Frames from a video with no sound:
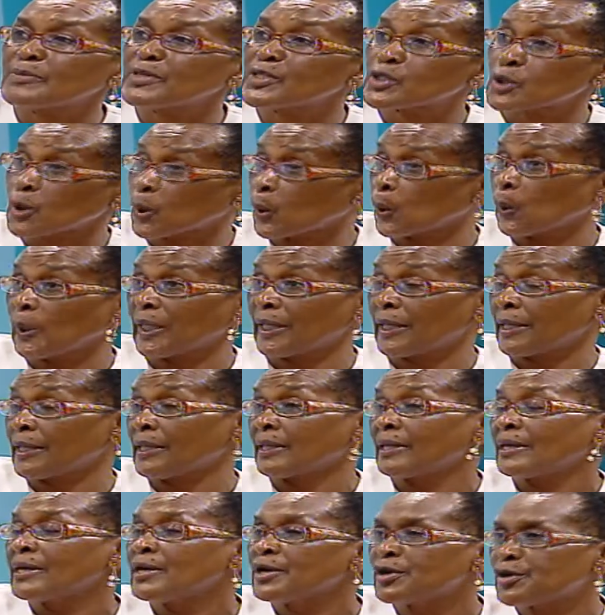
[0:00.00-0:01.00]
been slowly
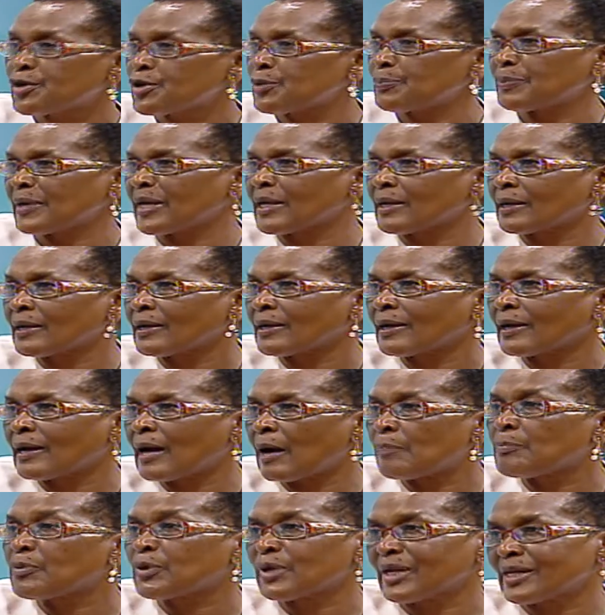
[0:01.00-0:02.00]
creeping
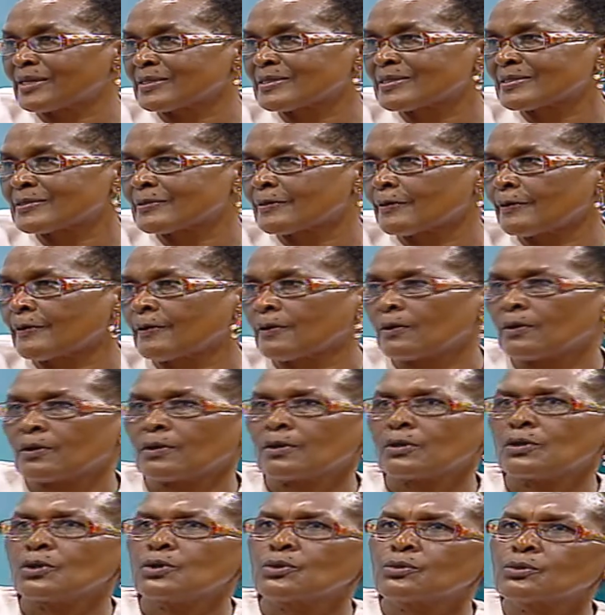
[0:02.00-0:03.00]
up on us.
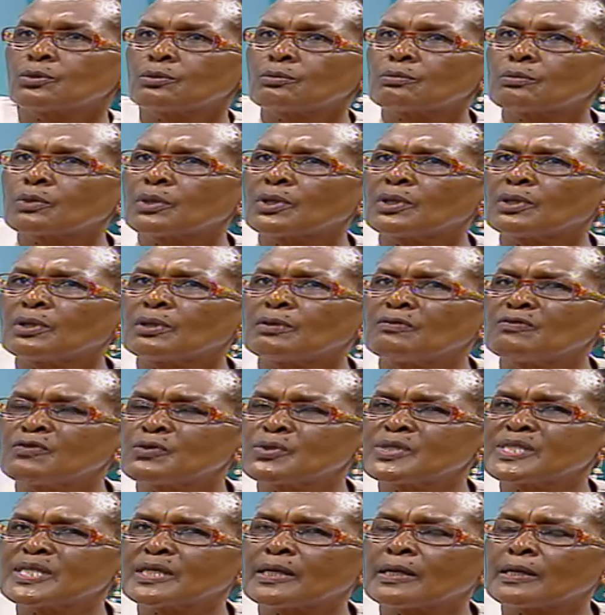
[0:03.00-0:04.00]
You know, if you
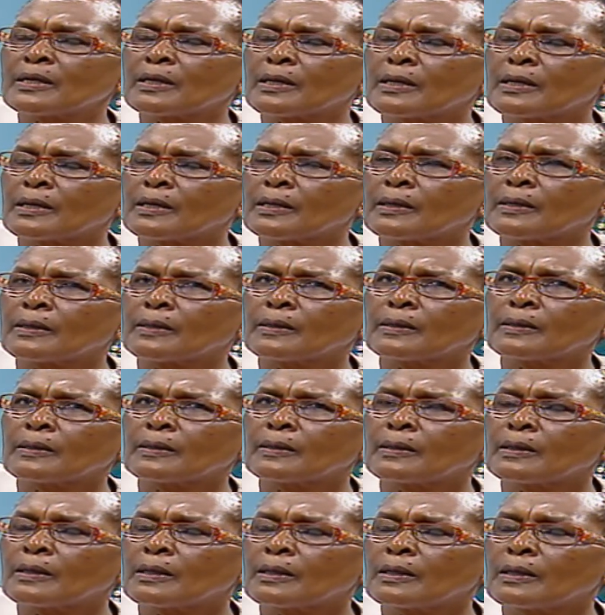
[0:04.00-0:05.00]
take a
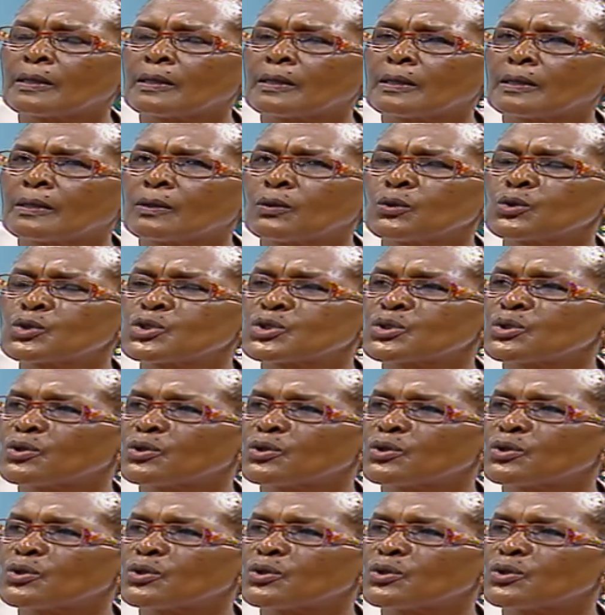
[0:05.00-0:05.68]
note